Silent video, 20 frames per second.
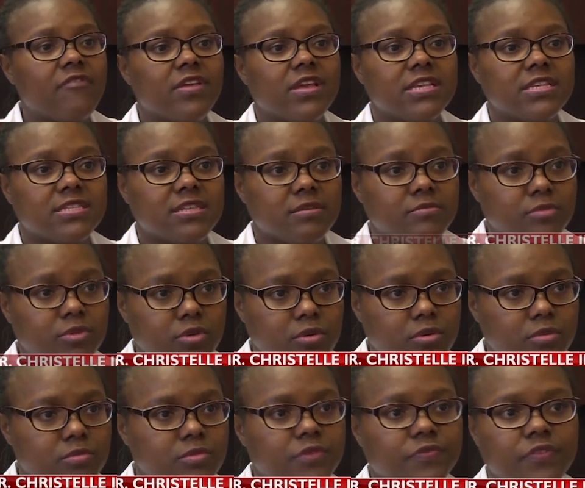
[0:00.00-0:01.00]
having
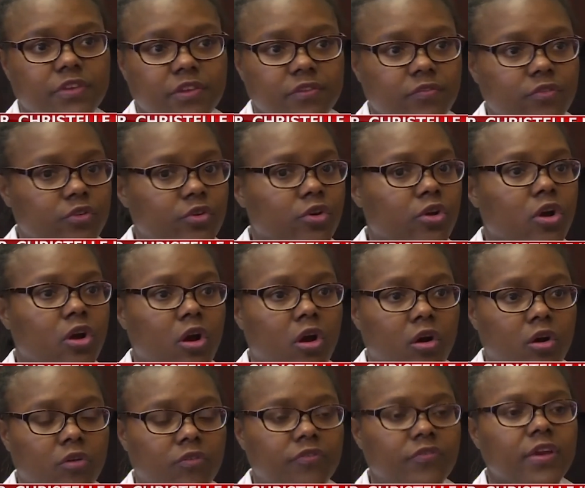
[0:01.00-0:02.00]
symptoms, fever,
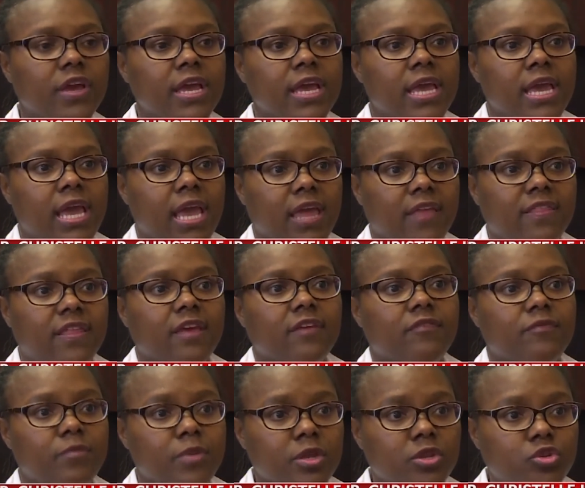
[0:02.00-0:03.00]
cough, and
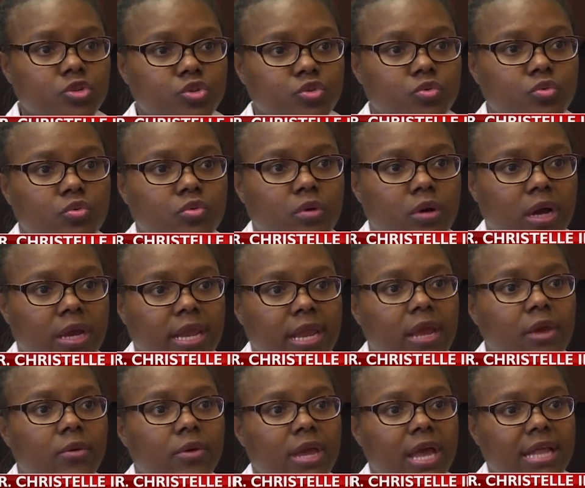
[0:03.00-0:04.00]
they've been to
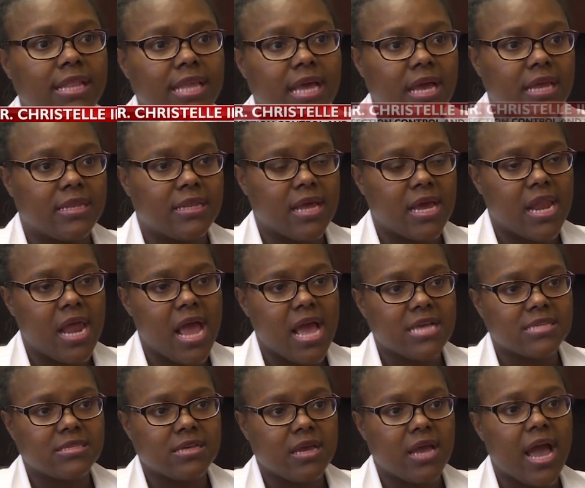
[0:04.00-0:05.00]
an area that, that
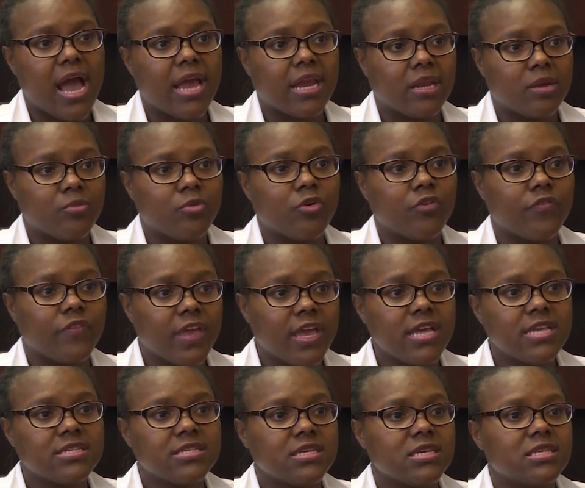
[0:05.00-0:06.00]
has a high number of
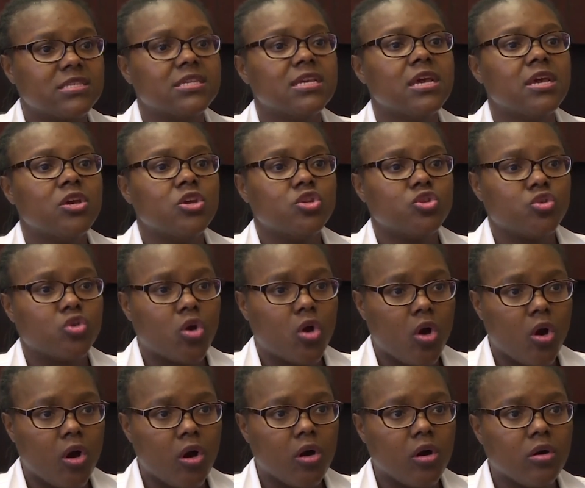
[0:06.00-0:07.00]
cases, to
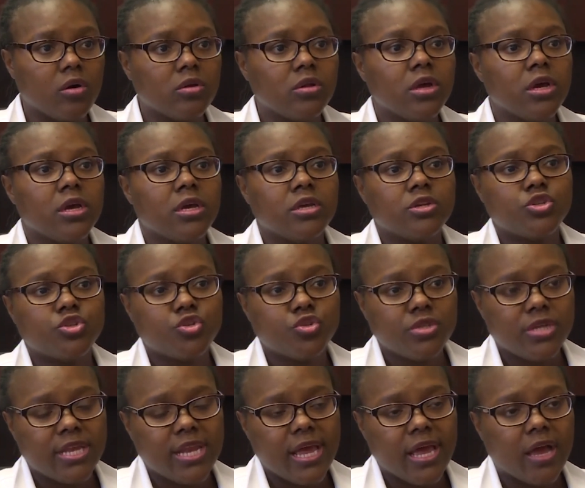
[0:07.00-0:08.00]
call
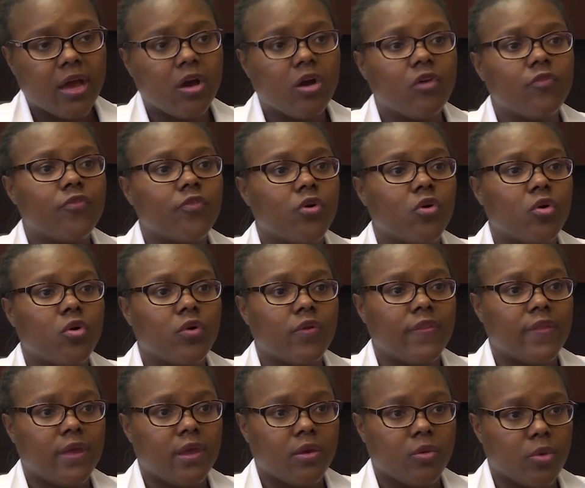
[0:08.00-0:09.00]
student health
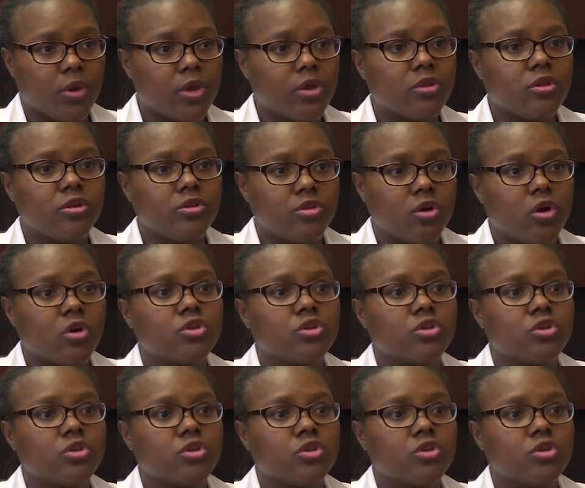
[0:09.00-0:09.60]
or their regular